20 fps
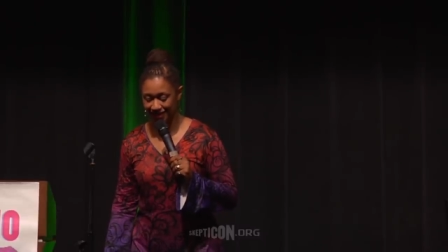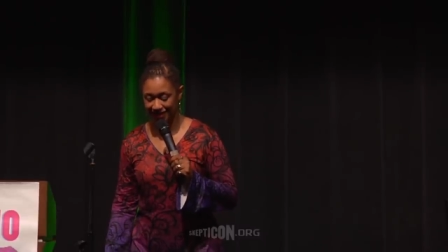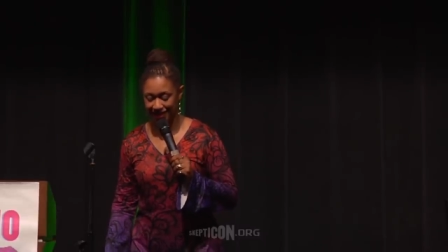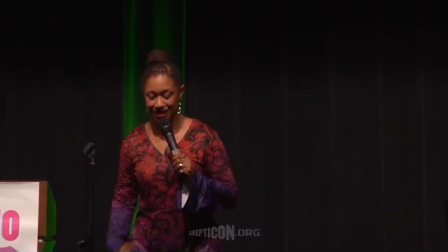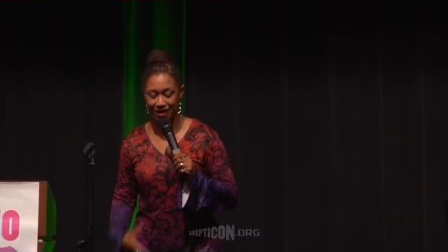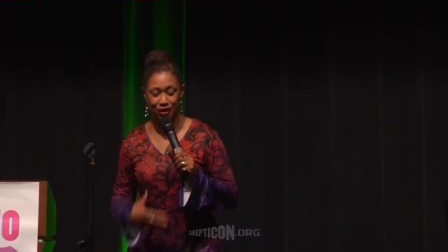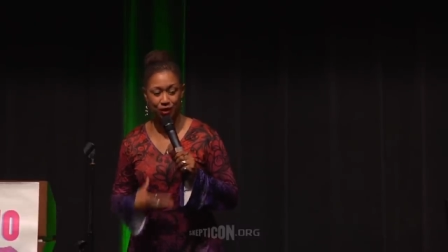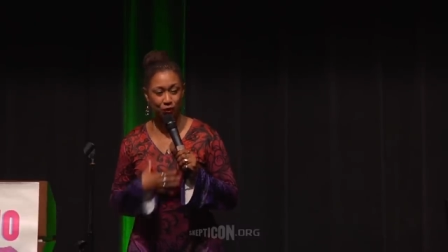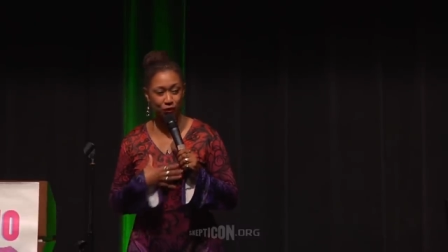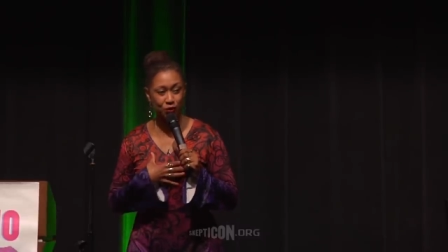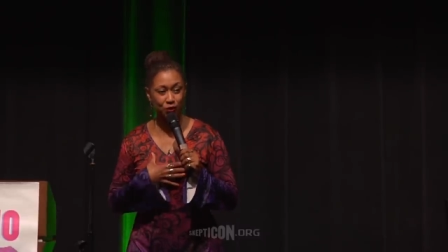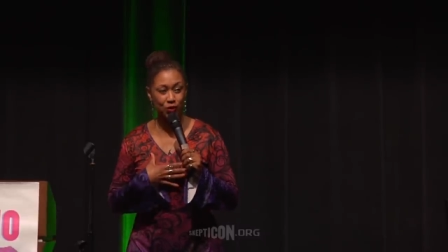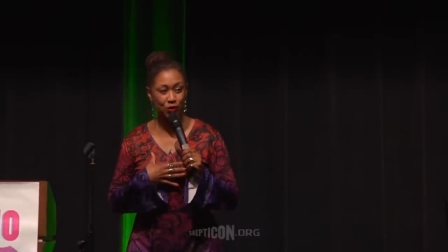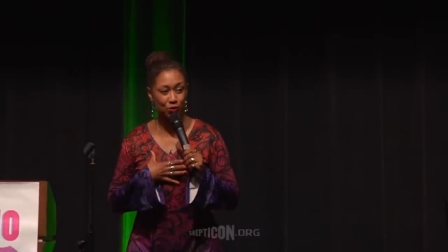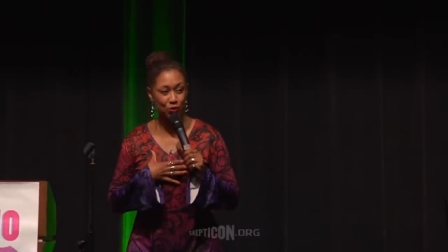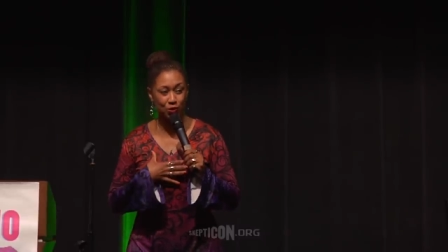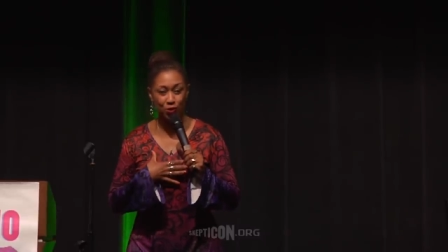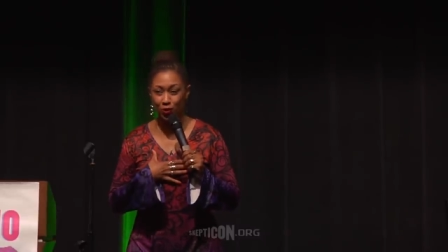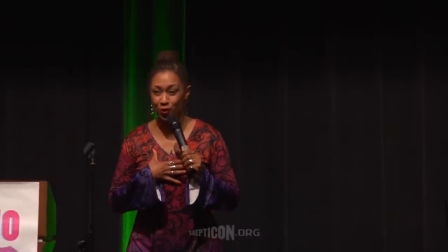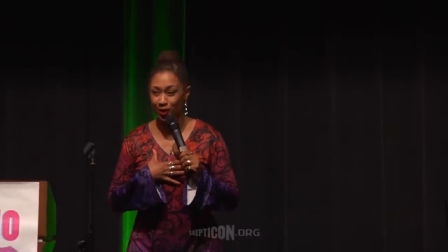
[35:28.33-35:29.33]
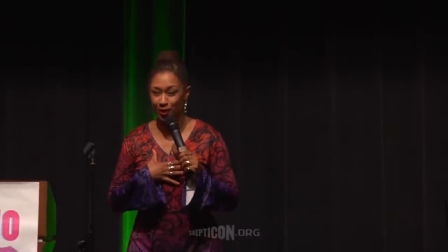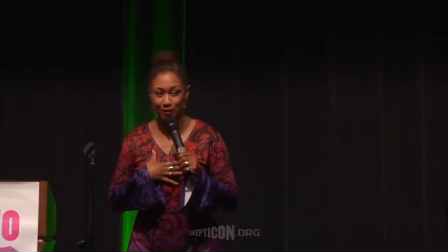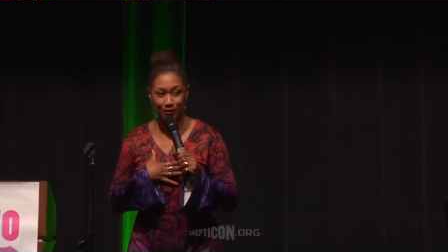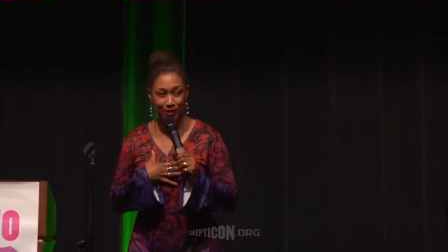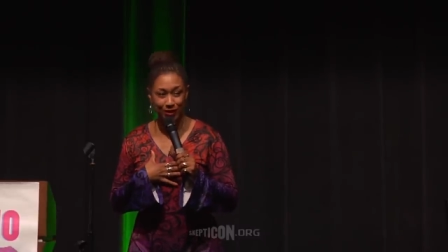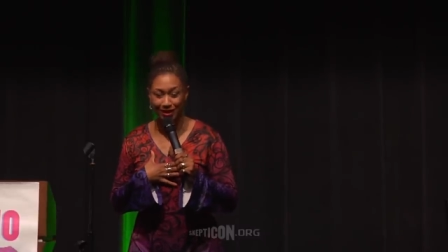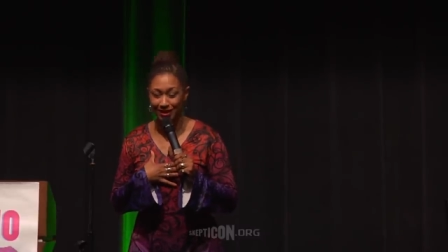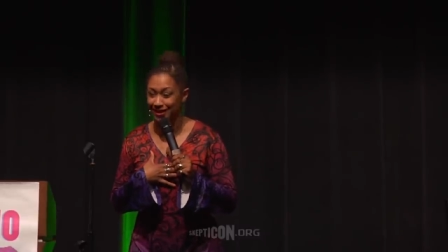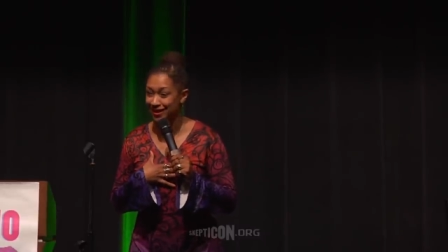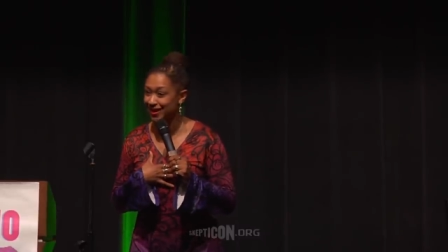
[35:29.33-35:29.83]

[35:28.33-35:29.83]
Thank you for supporting me.